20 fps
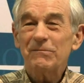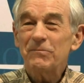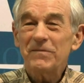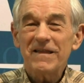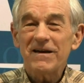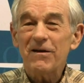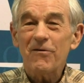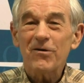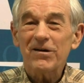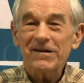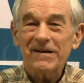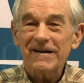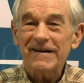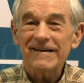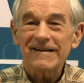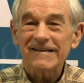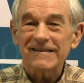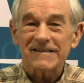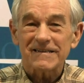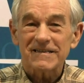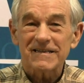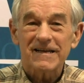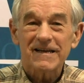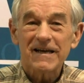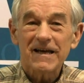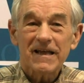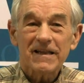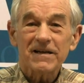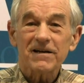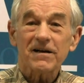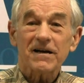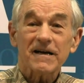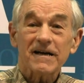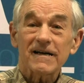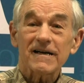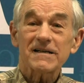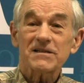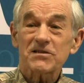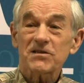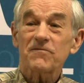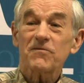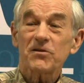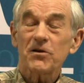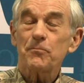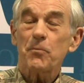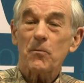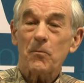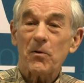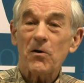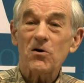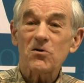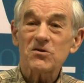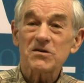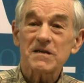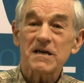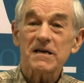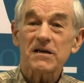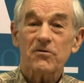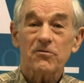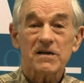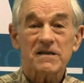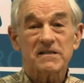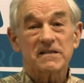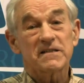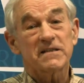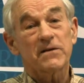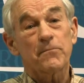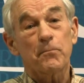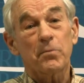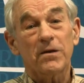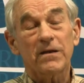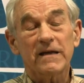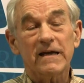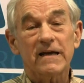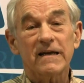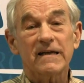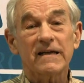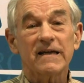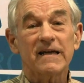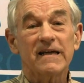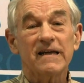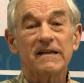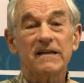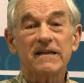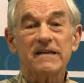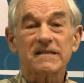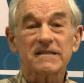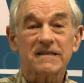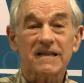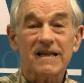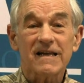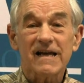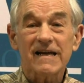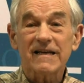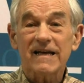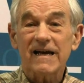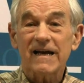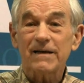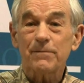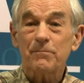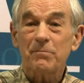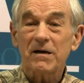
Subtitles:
They aren't cuts. They're cuts of the proposed increases. They're planning in this line item